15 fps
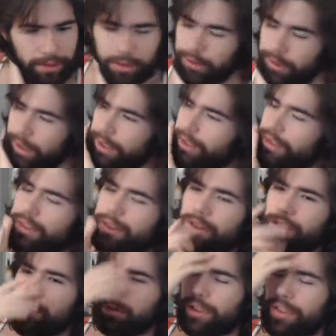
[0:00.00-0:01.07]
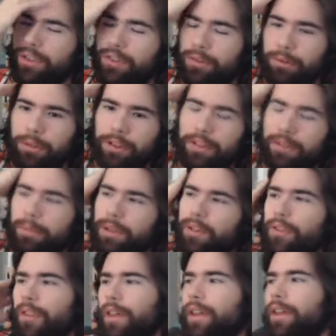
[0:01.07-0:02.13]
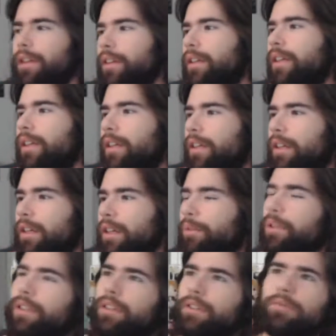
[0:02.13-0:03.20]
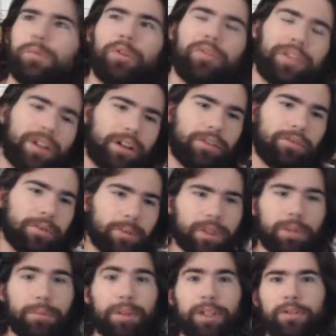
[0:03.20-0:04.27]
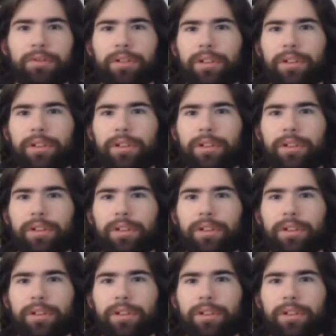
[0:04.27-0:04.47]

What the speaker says: that's just a quick story about that. I mean, moving on from Club Penguin,